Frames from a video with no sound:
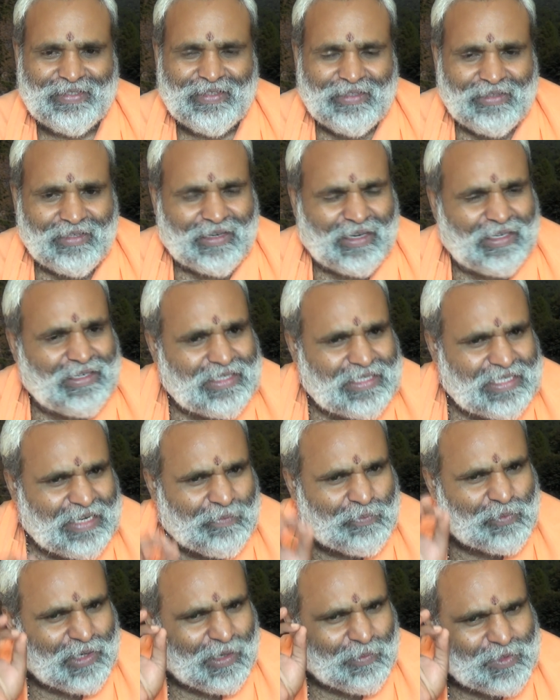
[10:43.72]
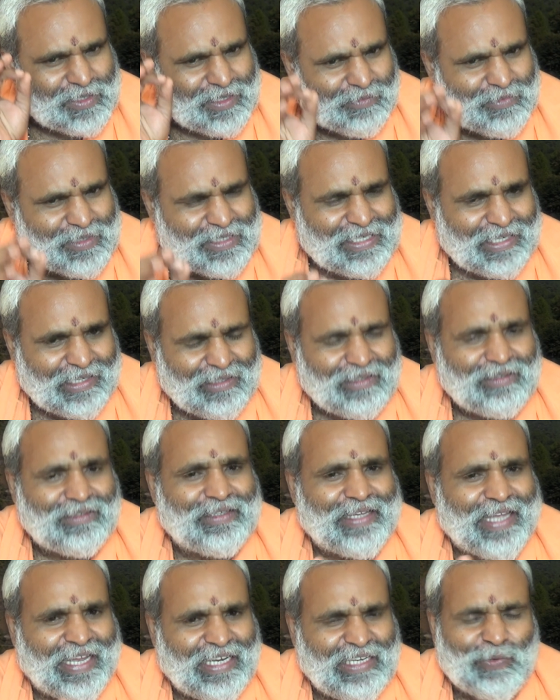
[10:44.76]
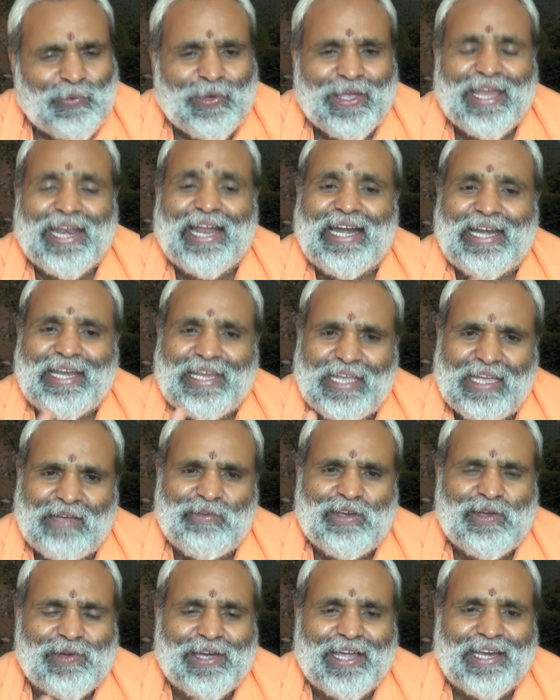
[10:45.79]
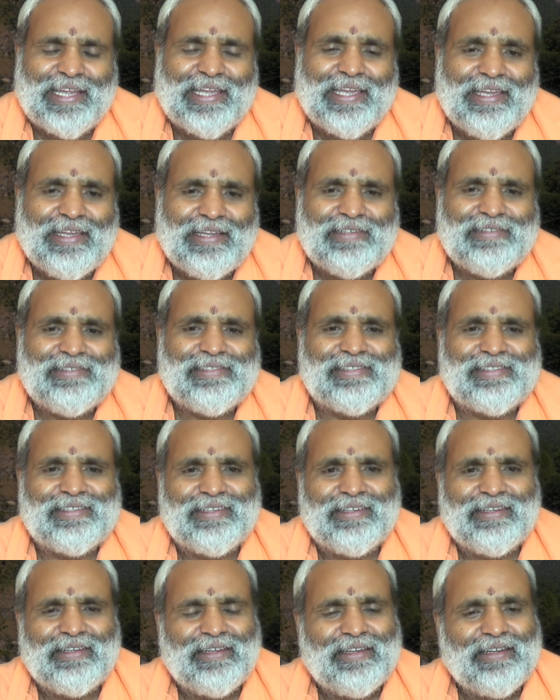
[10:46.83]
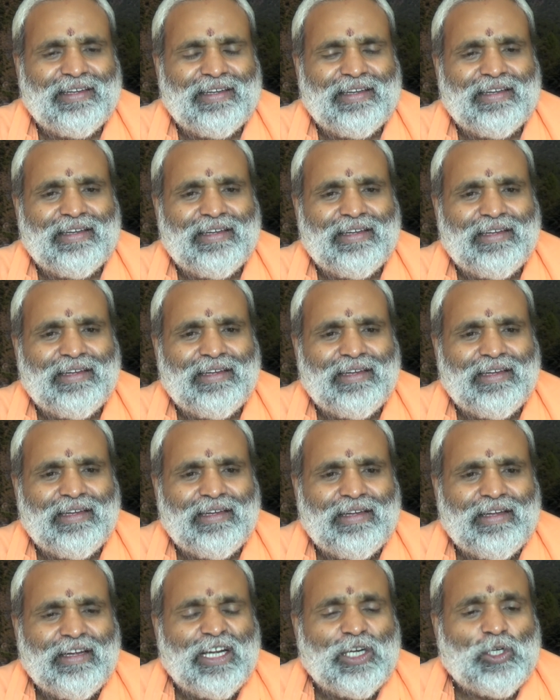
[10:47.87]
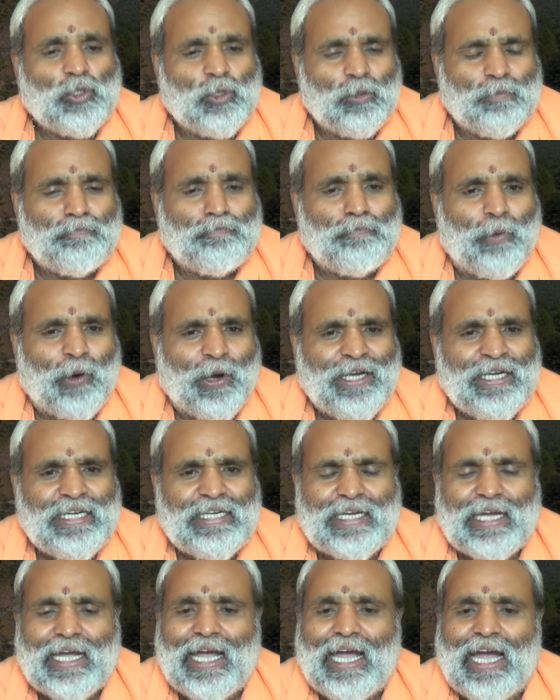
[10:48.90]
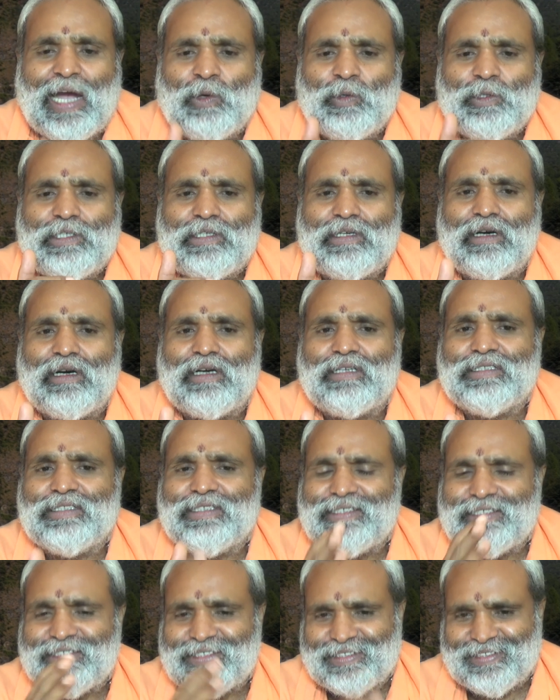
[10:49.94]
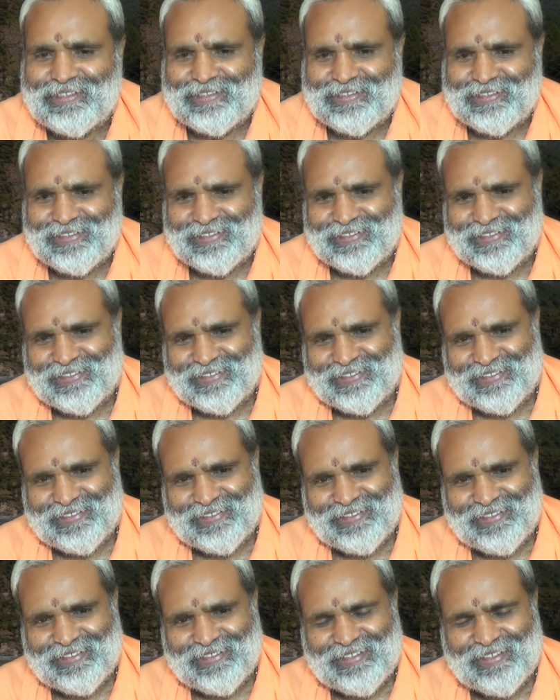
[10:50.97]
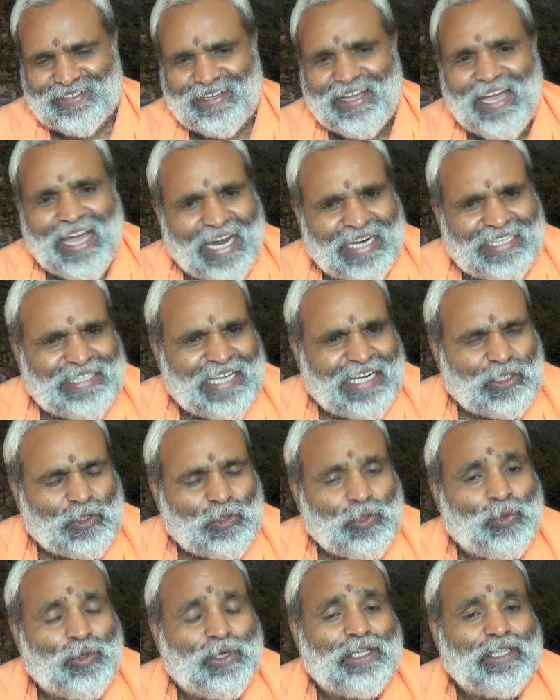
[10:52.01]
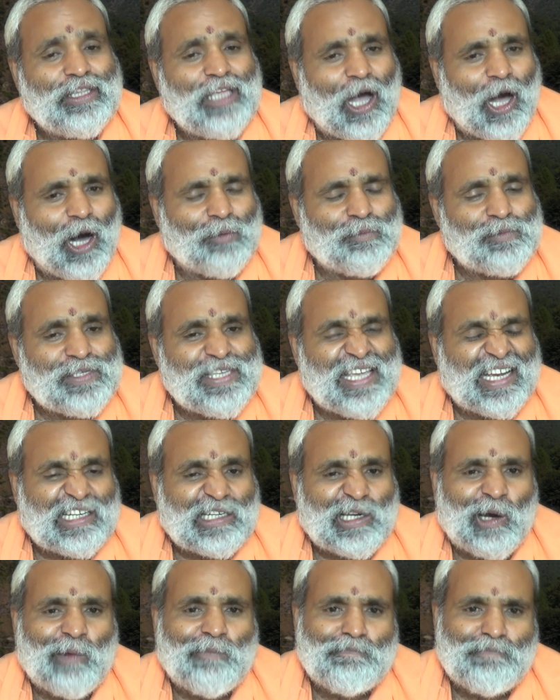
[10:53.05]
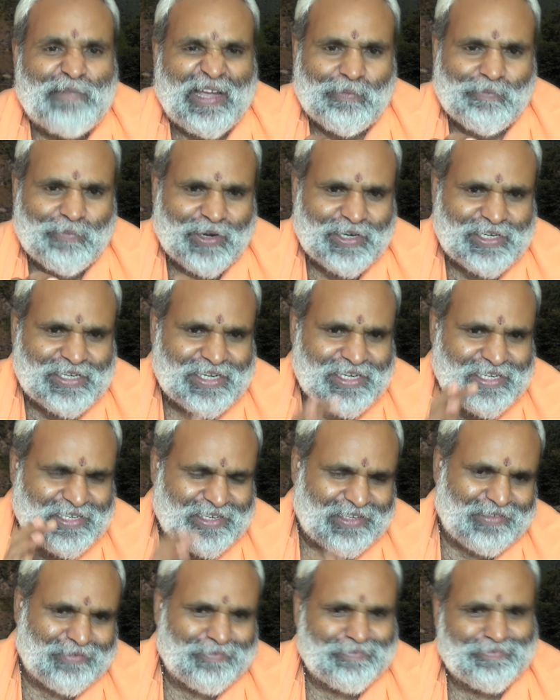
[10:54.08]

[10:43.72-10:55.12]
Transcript: The concept of samsara anywhere and everywhere is to point out others. And that too, the object of my frustration,